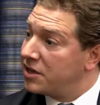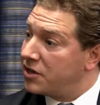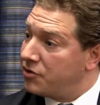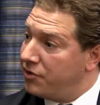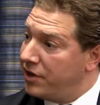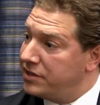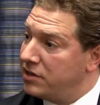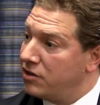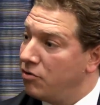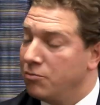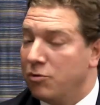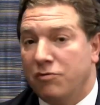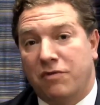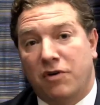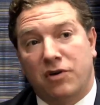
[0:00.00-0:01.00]
create a lot
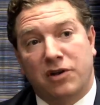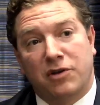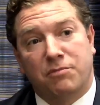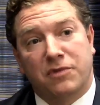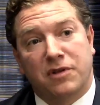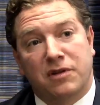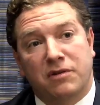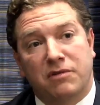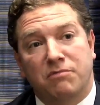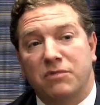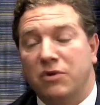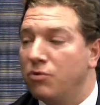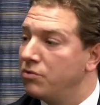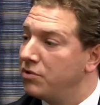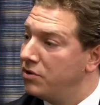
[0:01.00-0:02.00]
more volume than
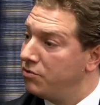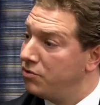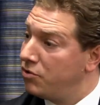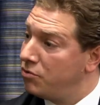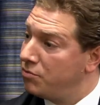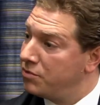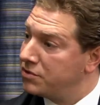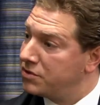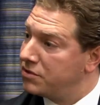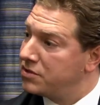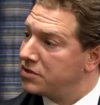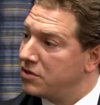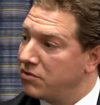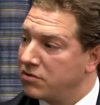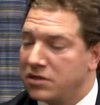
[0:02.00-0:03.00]
your normal sort of
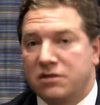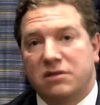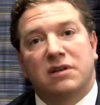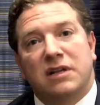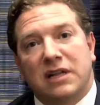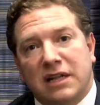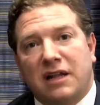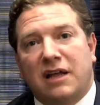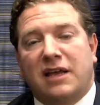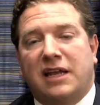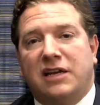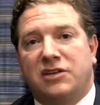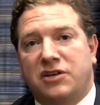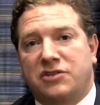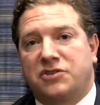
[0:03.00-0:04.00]
stocks like
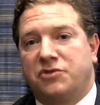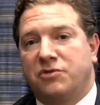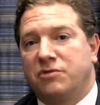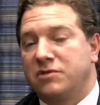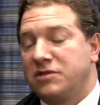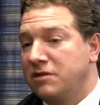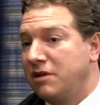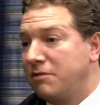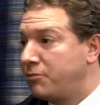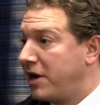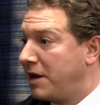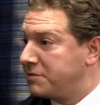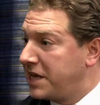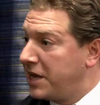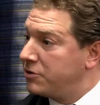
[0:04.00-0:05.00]
industrials and
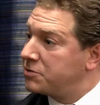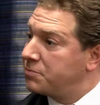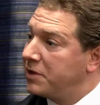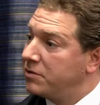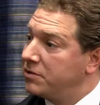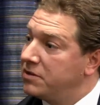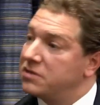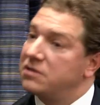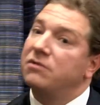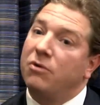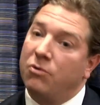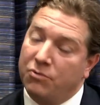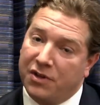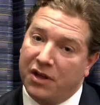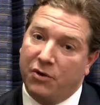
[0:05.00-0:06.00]
perhaps house builders,
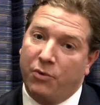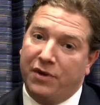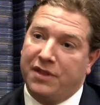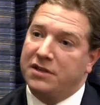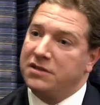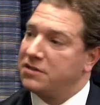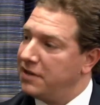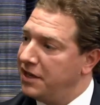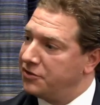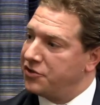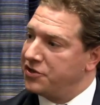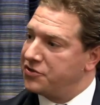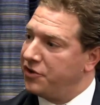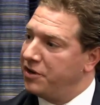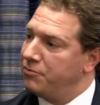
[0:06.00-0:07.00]
although when there's
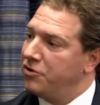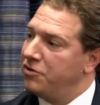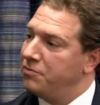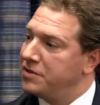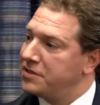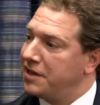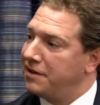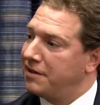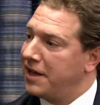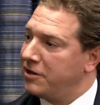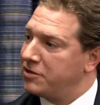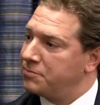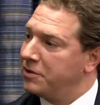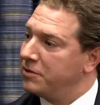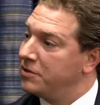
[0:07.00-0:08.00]
interest rate movements then
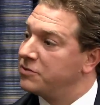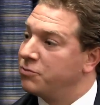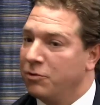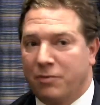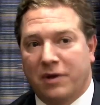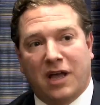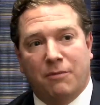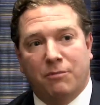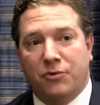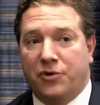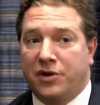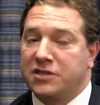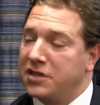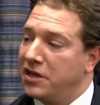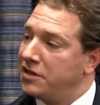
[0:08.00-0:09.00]
house builders will become more
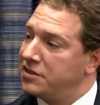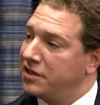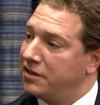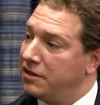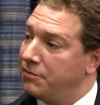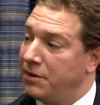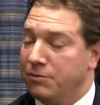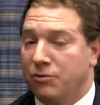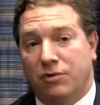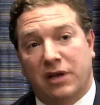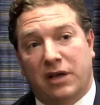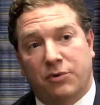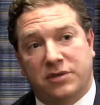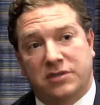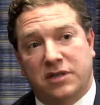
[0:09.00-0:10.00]
exciting and there'll be more
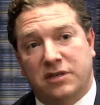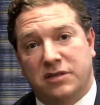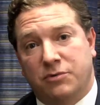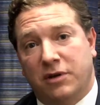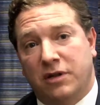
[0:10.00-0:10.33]
liquidity as